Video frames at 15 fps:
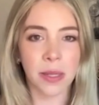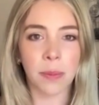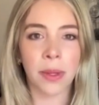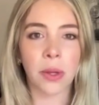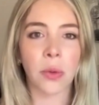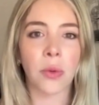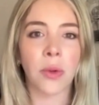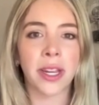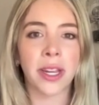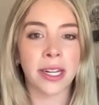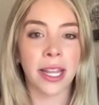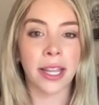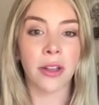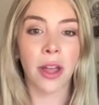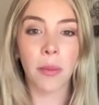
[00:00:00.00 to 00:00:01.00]
Bitcoin, and
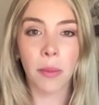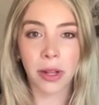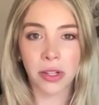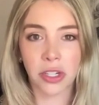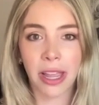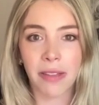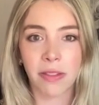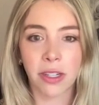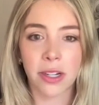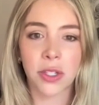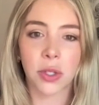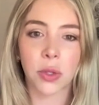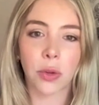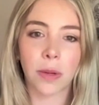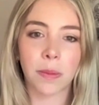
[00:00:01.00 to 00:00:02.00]
I got much heavier
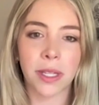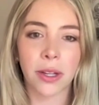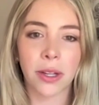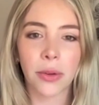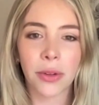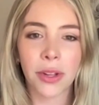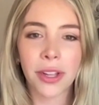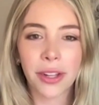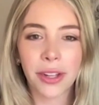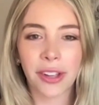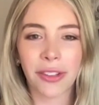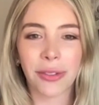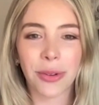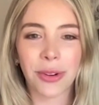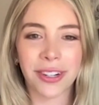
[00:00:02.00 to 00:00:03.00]
into crypto,
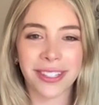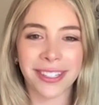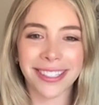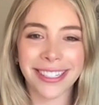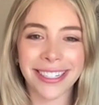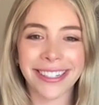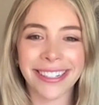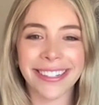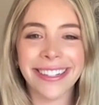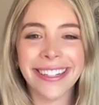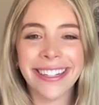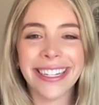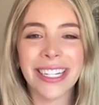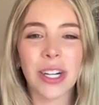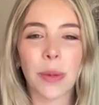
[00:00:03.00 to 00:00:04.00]
of course, near
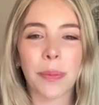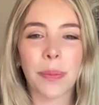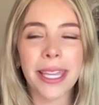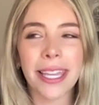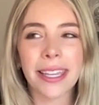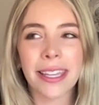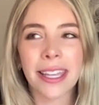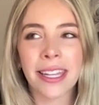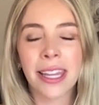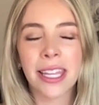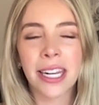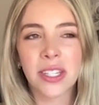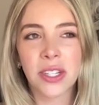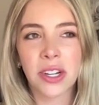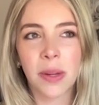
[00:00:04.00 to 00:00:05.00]
a peak. And then
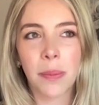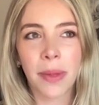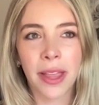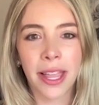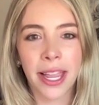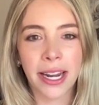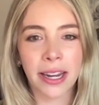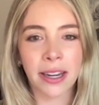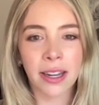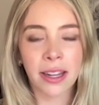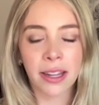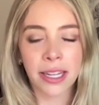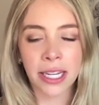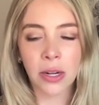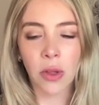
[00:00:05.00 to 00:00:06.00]
I started buying
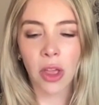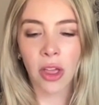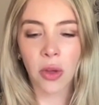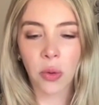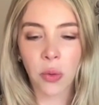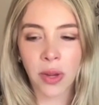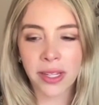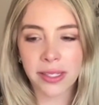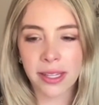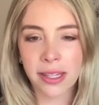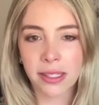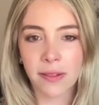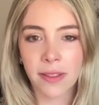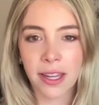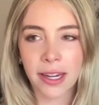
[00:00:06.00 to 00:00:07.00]
altcoins, things
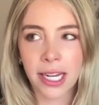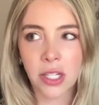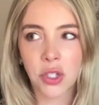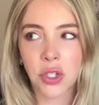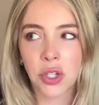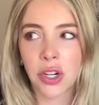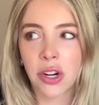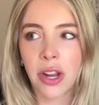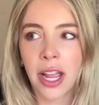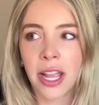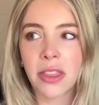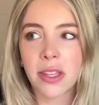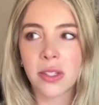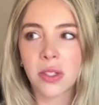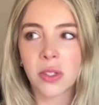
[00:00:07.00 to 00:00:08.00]
of that nature.
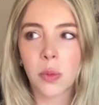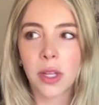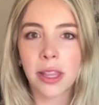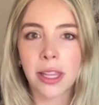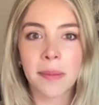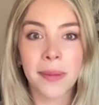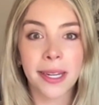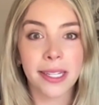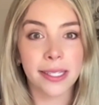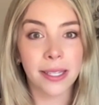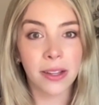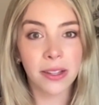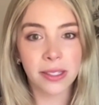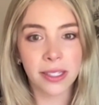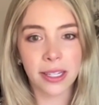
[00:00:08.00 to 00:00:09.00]
And this is what led me to
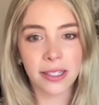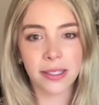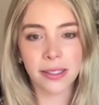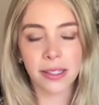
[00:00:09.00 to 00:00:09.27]
Celsius,